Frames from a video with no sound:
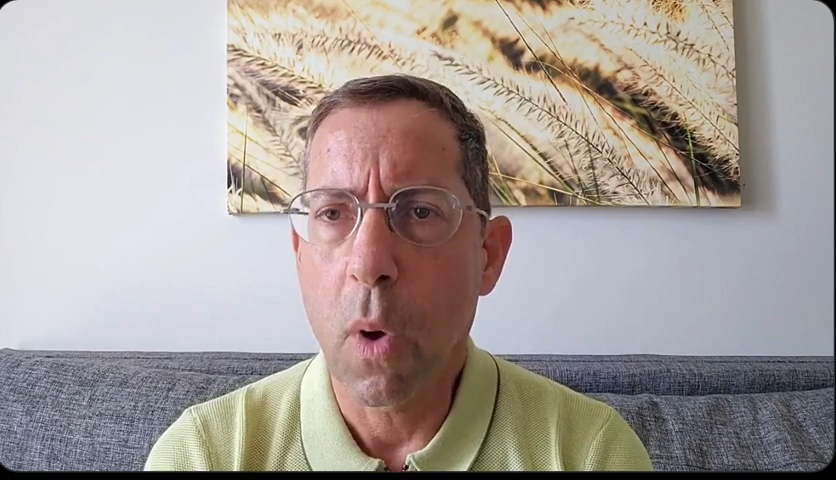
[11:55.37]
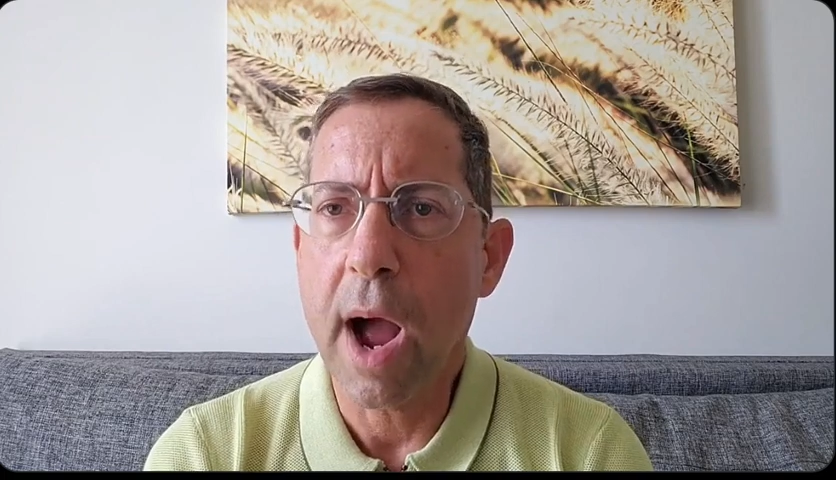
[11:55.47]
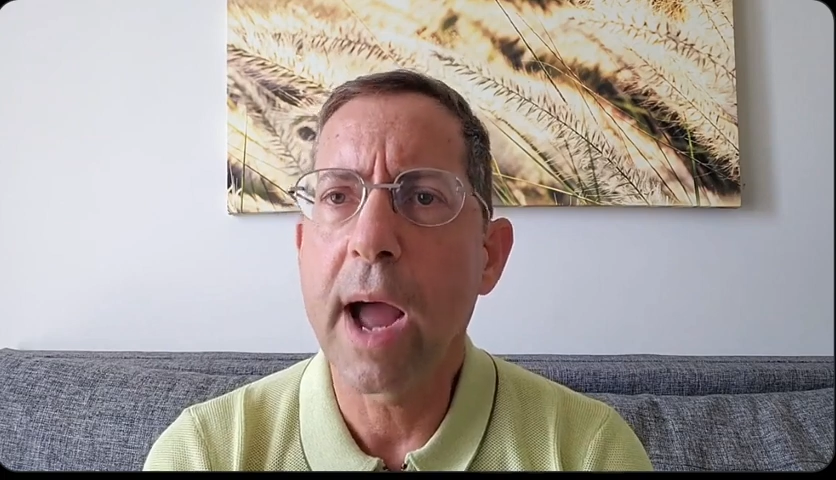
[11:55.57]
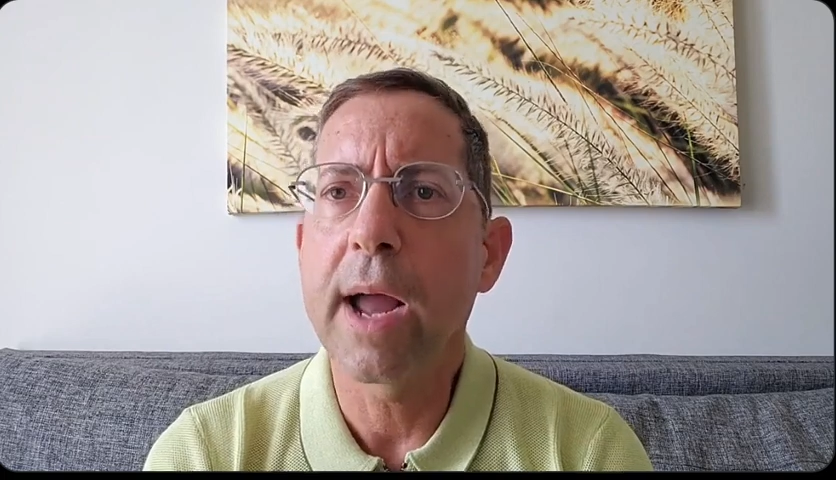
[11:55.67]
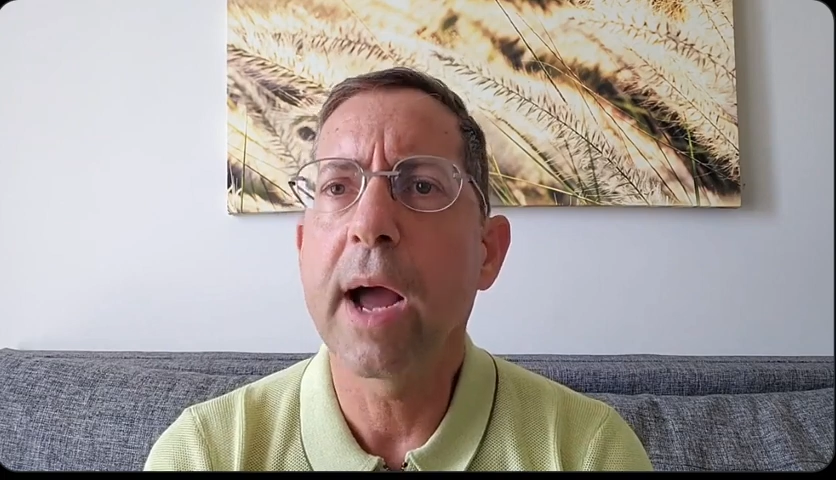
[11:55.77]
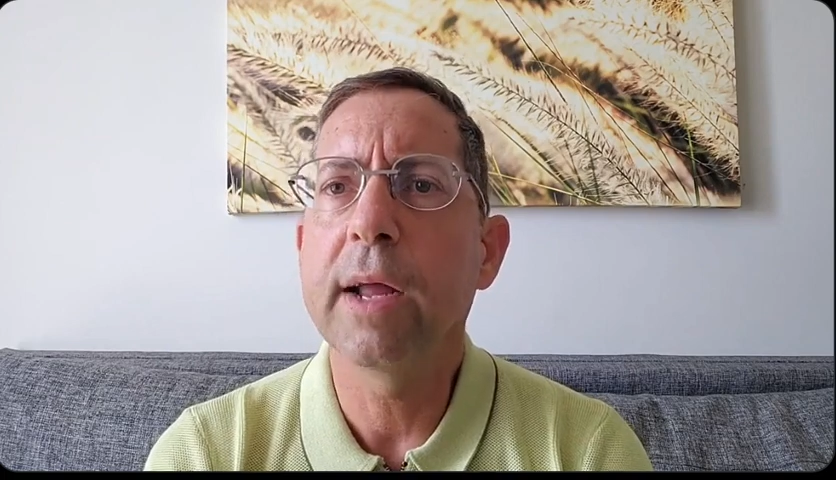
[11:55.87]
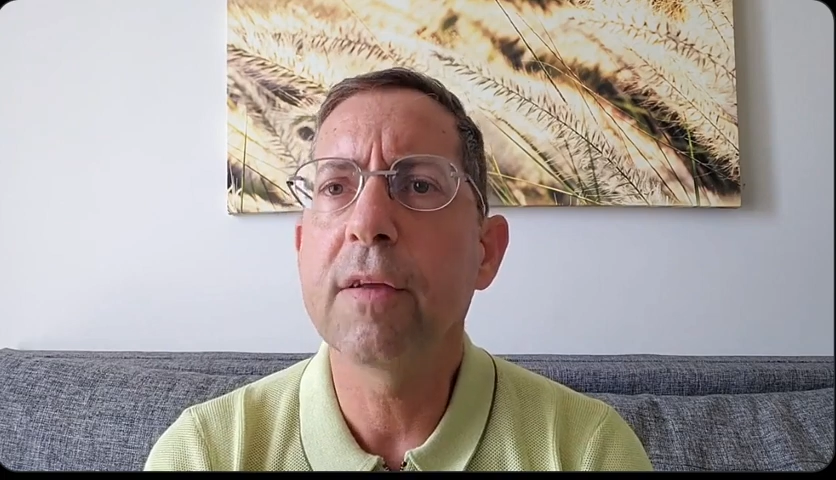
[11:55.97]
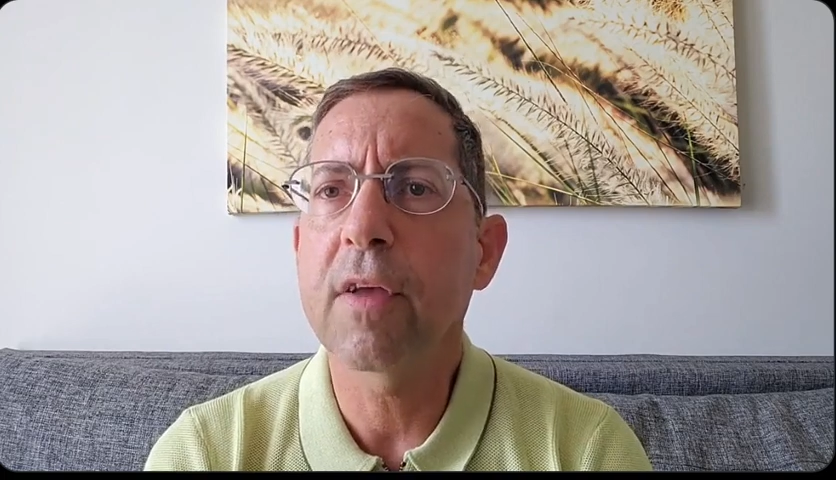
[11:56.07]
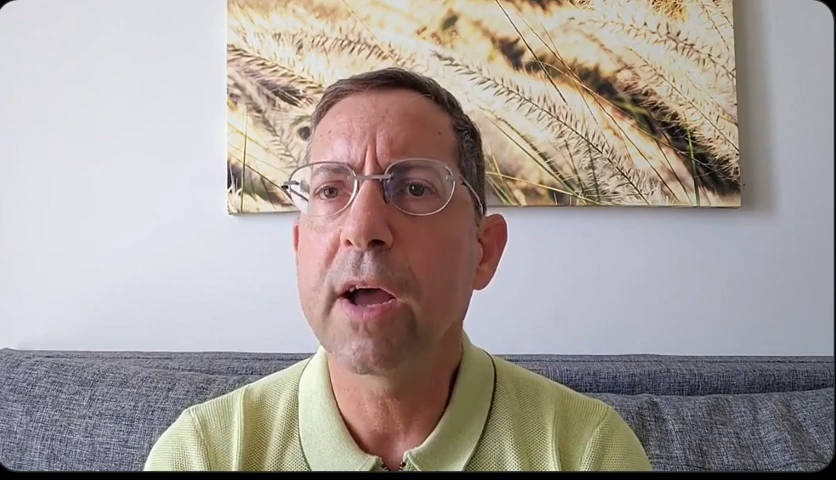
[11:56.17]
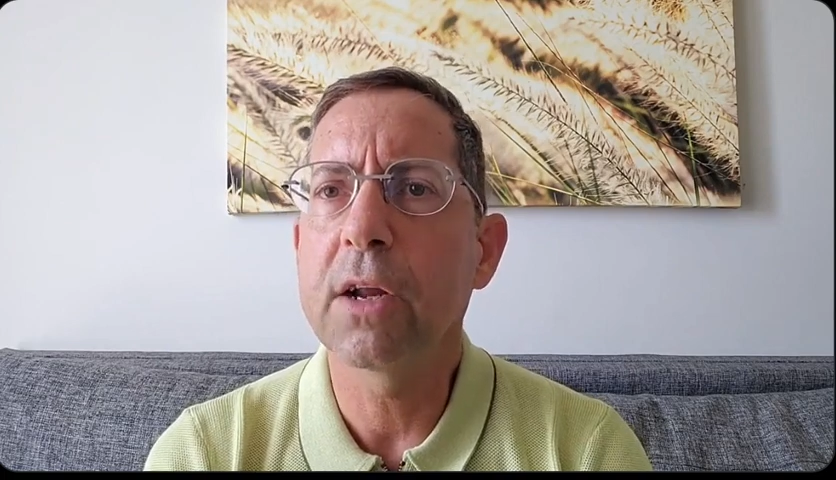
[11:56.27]
why
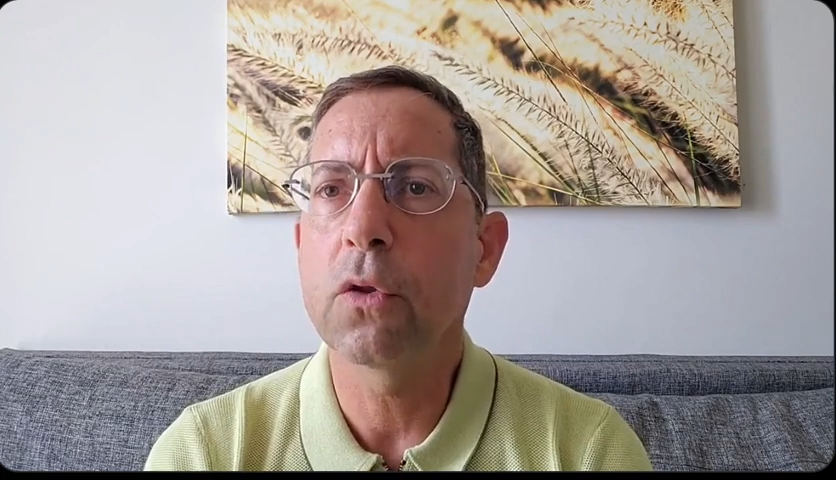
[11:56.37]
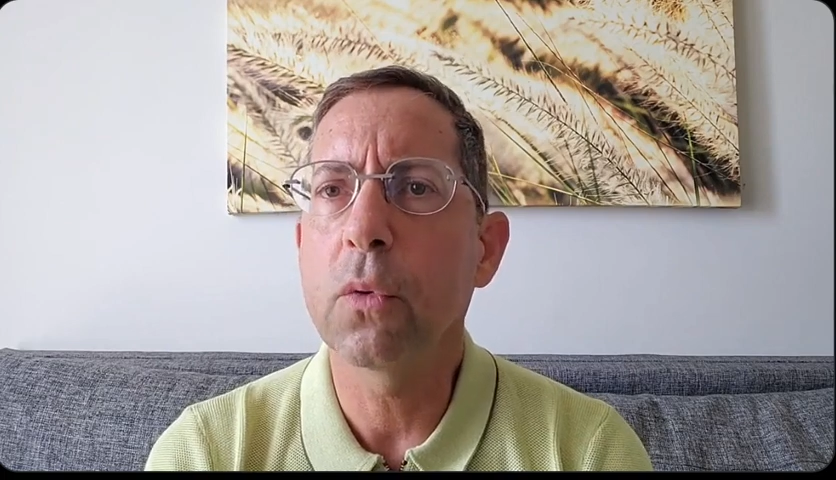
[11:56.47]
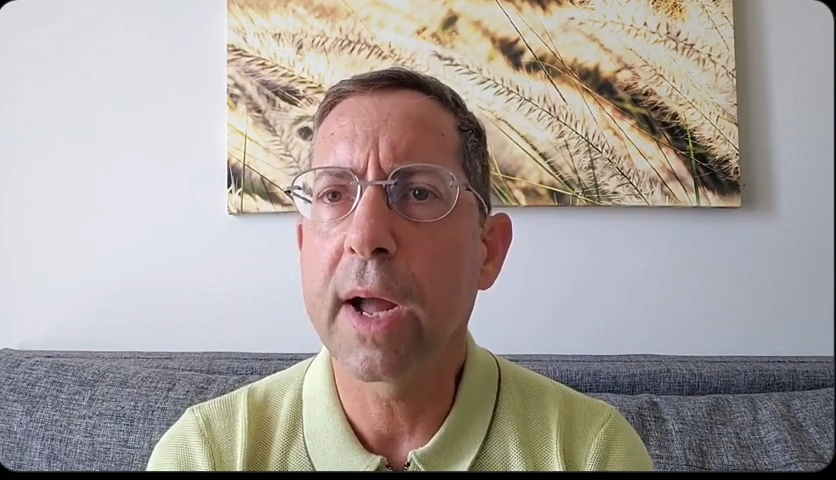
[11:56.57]
I decided